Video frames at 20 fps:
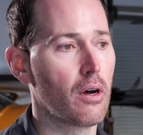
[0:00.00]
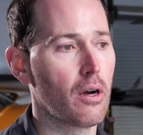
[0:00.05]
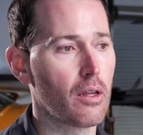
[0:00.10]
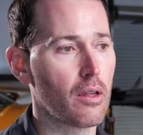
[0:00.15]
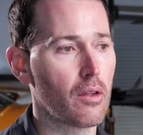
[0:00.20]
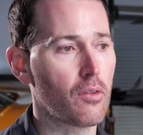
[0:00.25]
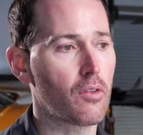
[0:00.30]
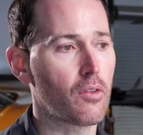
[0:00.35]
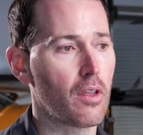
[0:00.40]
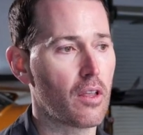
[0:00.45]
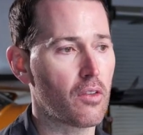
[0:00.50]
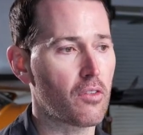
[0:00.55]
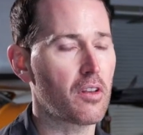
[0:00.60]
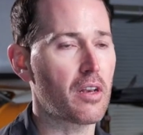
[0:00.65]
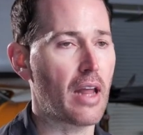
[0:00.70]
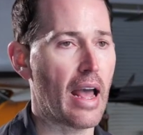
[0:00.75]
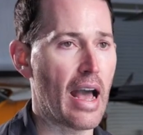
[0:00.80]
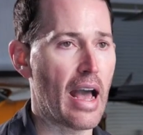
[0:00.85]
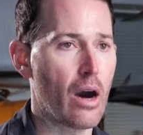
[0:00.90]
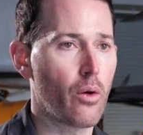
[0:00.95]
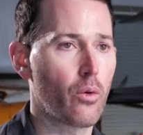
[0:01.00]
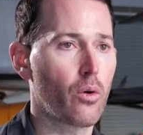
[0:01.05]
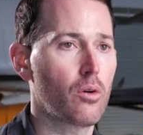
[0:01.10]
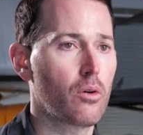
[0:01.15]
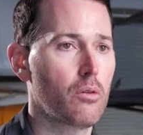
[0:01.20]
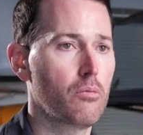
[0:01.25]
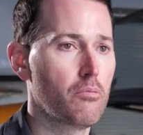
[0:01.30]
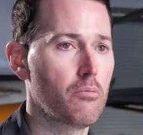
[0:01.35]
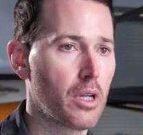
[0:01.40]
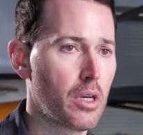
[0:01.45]
It's an
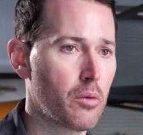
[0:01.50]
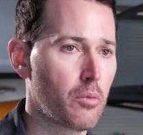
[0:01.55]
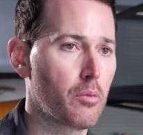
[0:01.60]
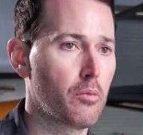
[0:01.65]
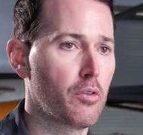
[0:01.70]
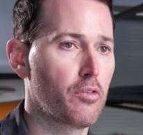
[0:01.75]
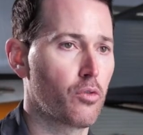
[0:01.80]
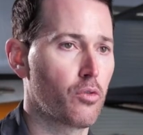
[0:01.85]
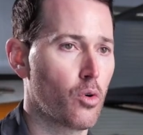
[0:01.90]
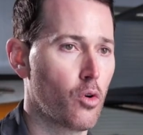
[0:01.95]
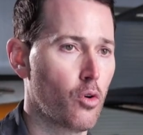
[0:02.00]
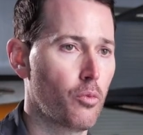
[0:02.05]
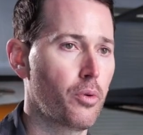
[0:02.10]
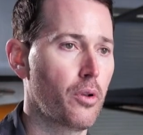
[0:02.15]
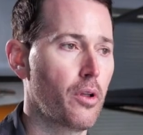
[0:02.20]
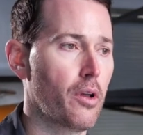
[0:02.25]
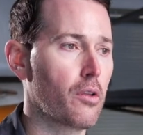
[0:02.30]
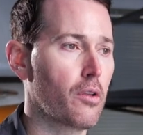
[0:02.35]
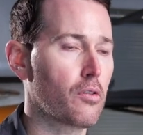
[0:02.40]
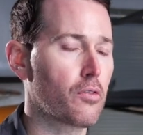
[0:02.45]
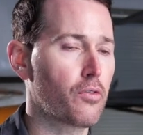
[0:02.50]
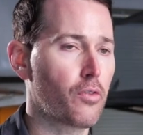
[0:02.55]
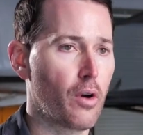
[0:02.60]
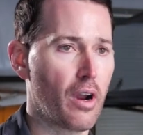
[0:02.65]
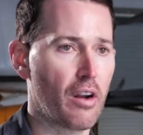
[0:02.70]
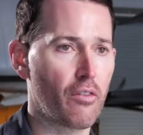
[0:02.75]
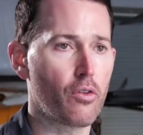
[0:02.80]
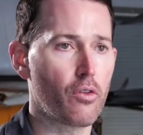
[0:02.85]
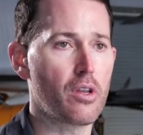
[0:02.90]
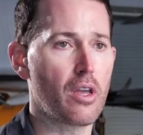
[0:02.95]
hour minimum of role plays for
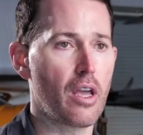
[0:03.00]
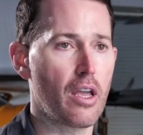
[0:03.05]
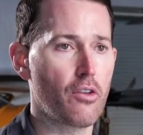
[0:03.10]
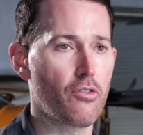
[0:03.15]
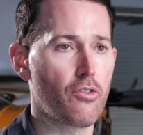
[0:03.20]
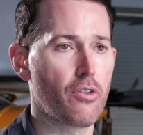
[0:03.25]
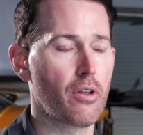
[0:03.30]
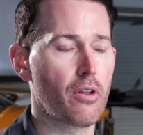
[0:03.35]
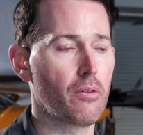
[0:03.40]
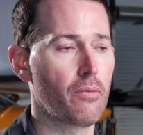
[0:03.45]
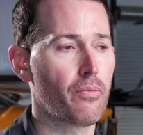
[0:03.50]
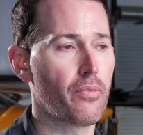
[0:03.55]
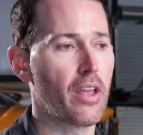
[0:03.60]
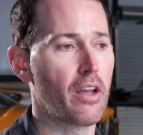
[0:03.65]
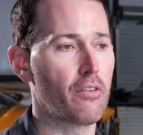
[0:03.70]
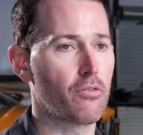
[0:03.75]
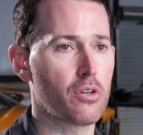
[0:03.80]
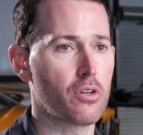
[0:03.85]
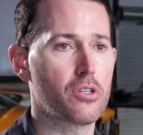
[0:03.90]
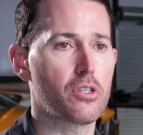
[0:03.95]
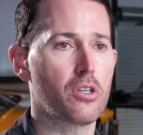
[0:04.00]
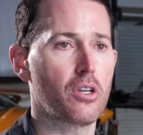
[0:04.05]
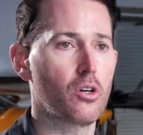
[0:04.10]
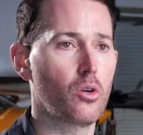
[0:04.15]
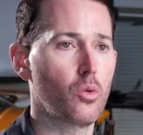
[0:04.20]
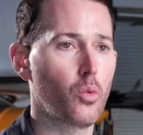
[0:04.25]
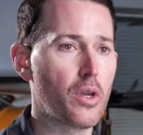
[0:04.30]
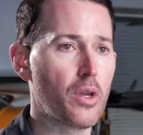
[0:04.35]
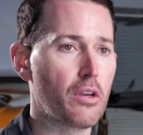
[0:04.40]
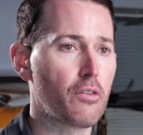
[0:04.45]
every agent every
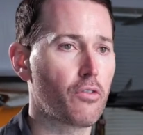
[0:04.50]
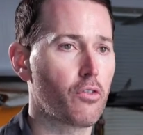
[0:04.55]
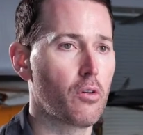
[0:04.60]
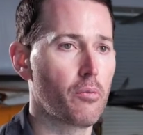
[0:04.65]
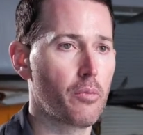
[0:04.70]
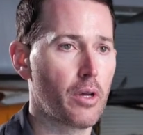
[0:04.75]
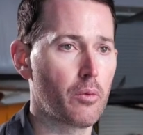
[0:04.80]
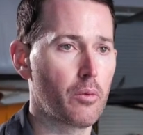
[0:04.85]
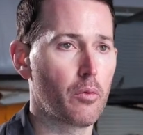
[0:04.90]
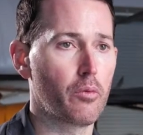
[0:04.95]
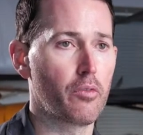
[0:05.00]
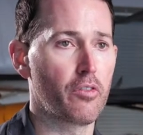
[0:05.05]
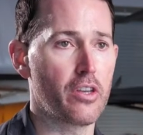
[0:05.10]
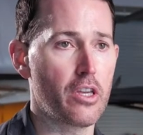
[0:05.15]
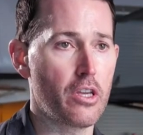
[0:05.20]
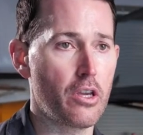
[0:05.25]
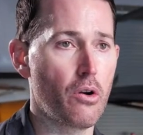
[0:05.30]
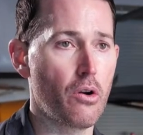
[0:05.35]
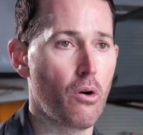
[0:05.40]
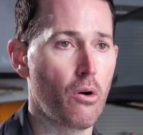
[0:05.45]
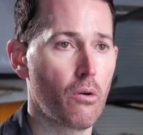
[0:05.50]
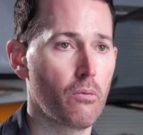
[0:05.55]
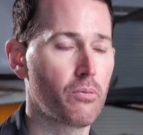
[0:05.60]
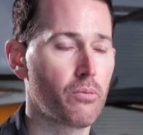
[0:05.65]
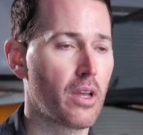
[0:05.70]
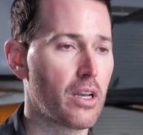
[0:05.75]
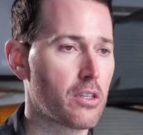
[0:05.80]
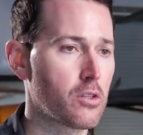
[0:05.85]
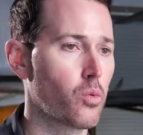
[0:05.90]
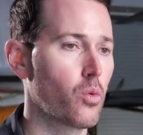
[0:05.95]
single week for a minimum of a year.
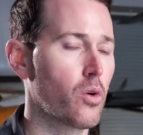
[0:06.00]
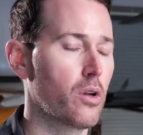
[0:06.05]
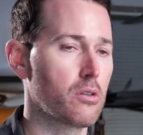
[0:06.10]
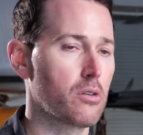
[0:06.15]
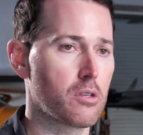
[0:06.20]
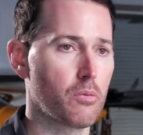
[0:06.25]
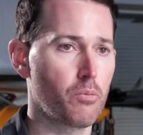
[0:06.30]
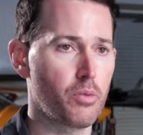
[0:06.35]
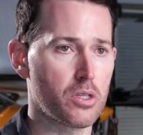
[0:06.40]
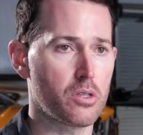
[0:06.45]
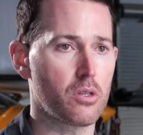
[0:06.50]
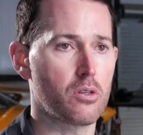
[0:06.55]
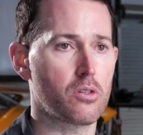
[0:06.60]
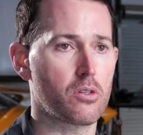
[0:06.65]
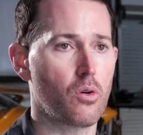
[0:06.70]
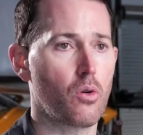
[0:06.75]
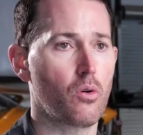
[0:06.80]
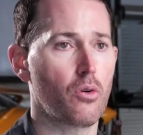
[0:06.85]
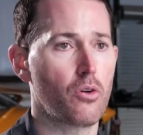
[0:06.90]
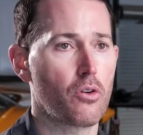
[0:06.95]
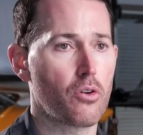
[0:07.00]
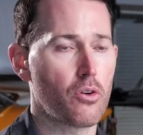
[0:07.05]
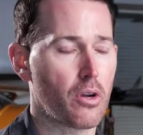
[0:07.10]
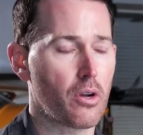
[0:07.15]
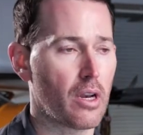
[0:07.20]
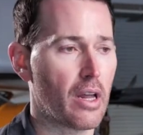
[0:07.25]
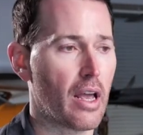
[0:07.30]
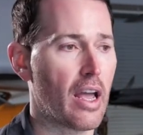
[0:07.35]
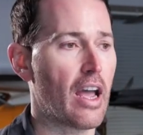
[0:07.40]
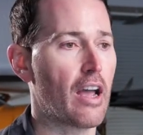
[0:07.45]
That's what, as a business owner, you're
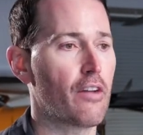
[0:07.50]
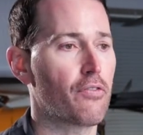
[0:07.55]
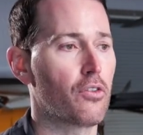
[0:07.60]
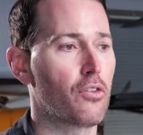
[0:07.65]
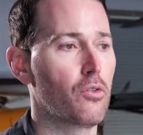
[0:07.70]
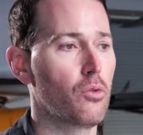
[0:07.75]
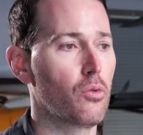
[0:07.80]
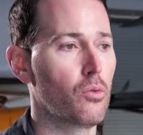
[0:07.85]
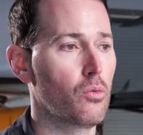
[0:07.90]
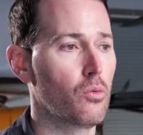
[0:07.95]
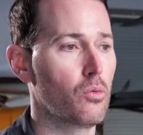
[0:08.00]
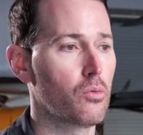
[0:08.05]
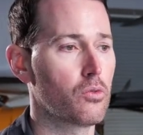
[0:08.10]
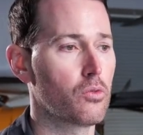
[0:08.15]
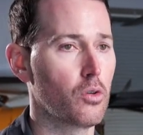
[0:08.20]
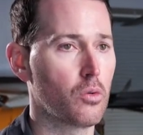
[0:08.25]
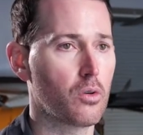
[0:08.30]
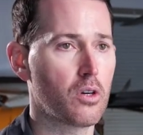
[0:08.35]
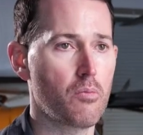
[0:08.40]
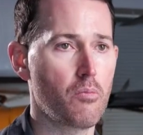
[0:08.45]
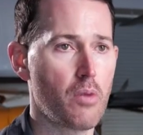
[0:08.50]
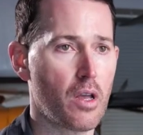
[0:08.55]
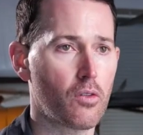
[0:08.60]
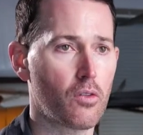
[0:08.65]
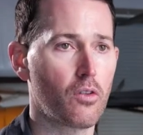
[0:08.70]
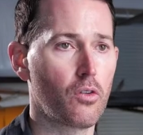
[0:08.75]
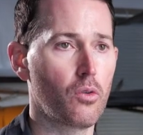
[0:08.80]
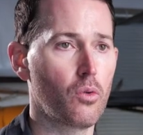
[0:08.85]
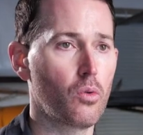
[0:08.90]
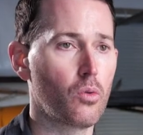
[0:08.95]
going to have to commit
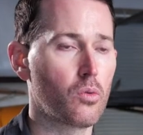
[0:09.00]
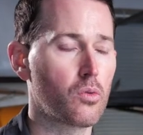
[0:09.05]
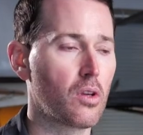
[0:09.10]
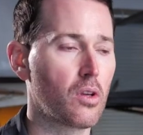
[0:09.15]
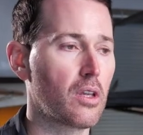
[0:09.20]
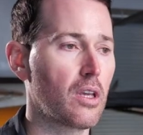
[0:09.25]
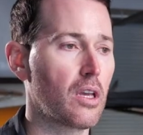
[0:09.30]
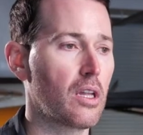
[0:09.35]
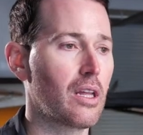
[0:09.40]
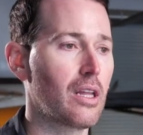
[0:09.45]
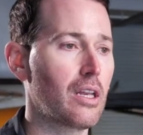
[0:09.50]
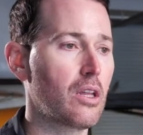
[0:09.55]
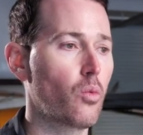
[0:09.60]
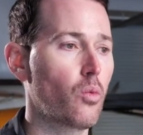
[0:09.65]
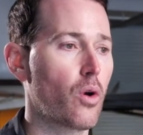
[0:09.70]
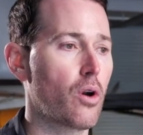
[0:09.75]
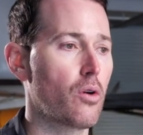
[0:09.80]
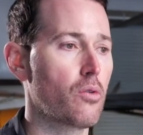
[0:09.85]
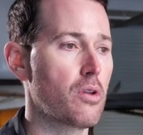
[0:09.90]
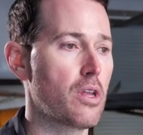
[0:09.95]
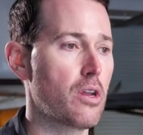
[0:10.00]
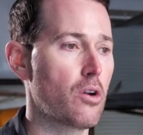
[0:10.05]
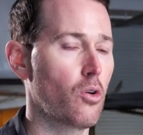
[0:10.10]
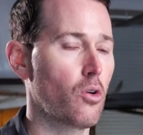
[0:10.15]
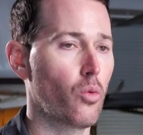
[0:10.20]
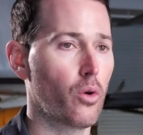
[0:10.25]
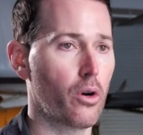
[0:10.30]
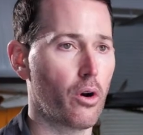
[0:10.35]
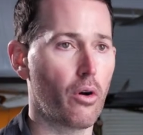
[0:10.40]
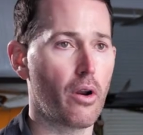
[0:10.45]
to get anywhere near
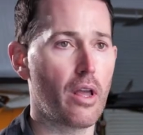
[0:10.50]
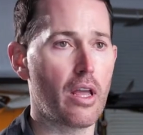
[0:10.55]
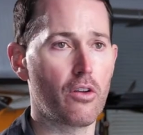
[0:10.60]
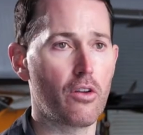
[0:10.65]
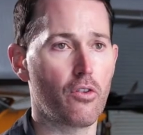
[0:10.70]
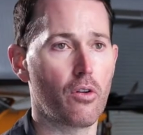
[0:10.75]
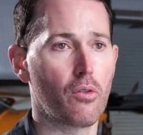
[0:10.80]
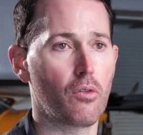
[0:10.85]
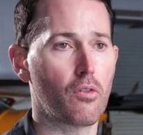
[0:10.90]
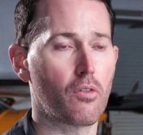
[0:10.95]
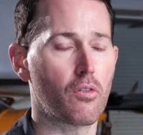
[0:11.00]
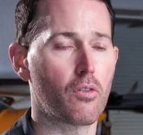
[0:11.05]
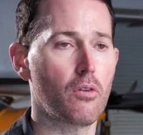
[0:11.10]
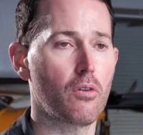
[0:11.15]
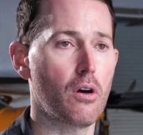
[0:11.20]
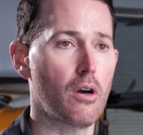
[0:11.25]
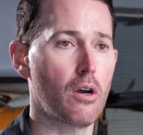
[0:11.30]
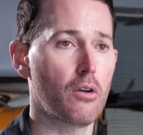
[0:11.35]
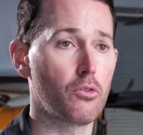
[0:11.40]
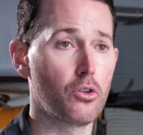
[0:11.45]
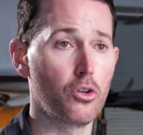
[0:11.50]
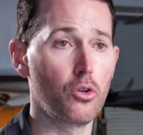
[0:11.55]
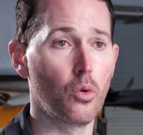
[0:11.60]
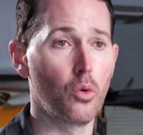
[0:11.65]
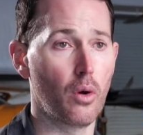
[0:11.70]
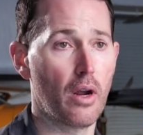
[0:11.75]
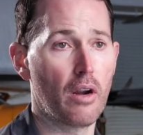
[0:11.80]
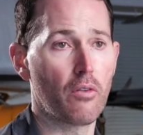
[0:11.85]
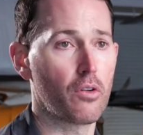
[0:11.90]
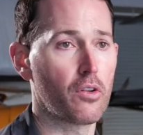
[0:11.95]
what our agents
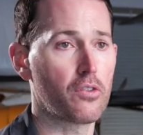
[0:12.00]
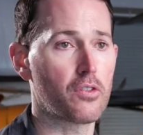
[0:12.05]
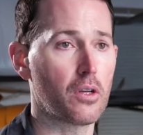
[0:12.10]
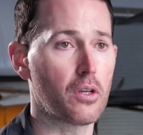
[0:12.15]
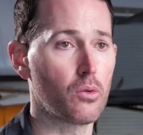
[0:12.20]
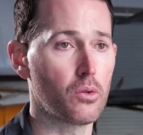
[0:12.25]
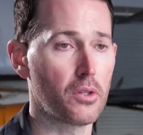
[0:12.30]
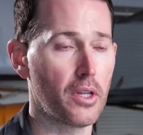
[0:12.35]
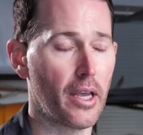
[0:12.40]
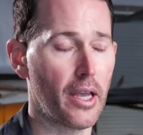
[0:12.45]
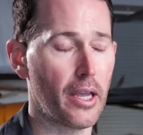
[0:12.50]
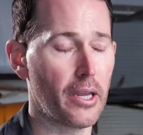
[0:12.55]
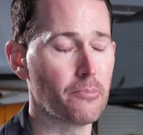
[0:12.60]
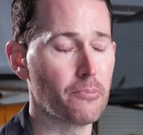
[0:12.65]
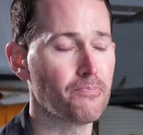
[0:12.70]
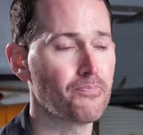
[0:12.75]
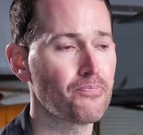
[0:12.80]
do every single day.